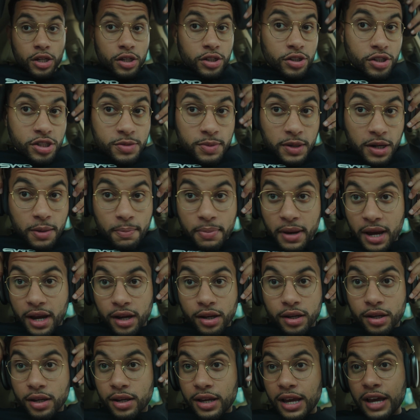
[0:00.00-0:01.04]
Just made it
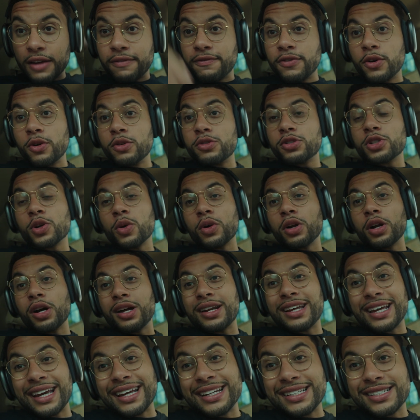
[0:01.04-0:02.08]
back. Headphones going on
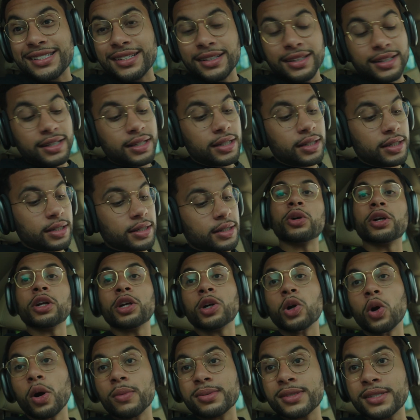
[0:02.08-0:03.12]
instantly. We're gonna
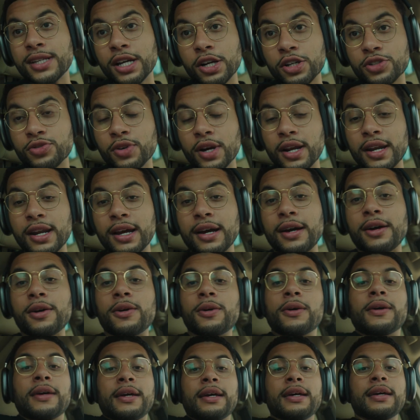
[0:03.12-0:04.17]
go upstairs right now,
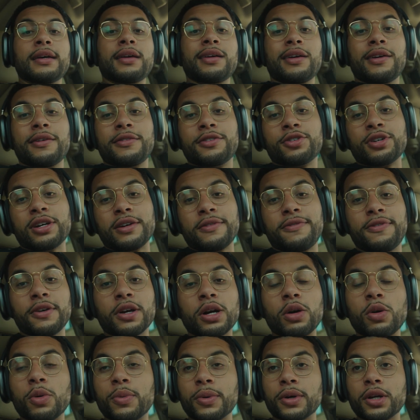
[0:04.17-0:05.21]
try to figure
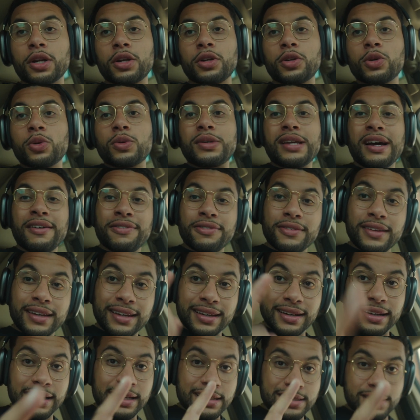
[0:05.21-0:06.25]
out what we're gonna do. Definitely
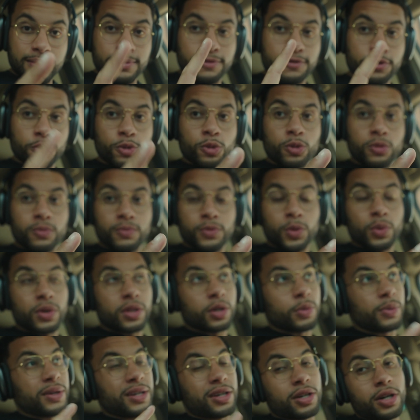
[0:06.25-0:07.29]
gonna get some food.
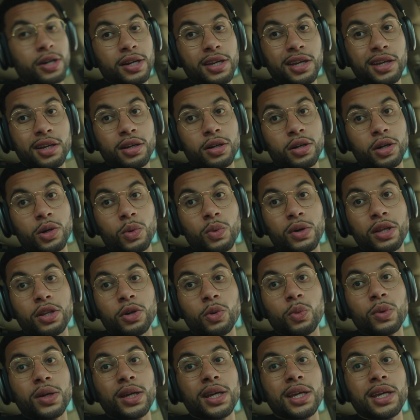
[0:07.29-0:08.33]
Whether we cook it or whether
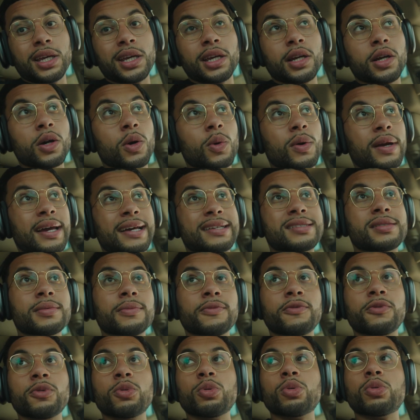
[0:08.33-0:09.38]
we go get some
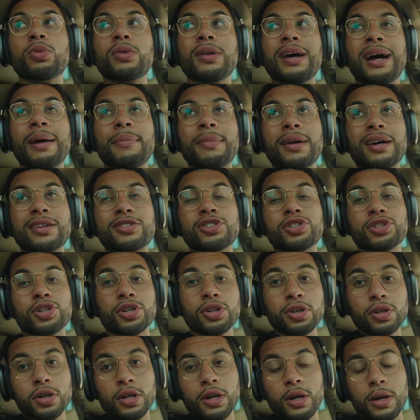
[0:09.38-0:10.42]
food, I'm not
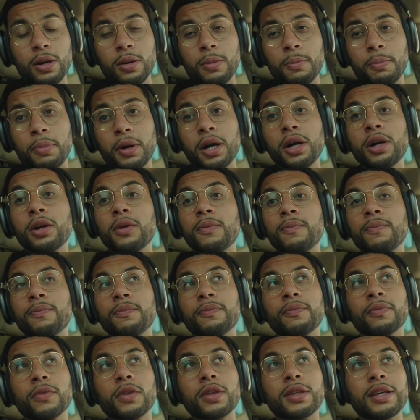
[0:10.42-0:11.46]
sure, but
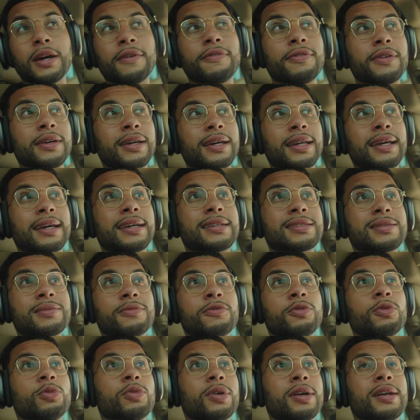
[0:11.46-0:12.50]
definitely gonna get some
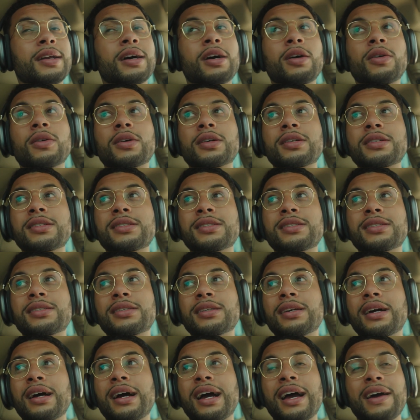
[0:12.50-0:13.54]
food right now because
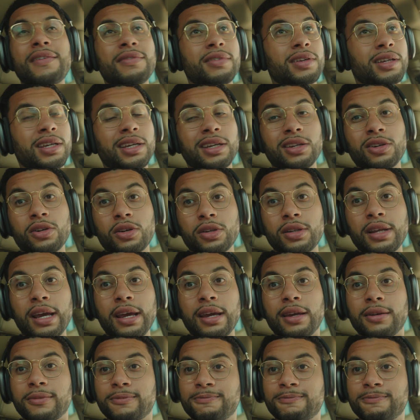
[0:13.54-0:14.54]
I haven't eaten all day.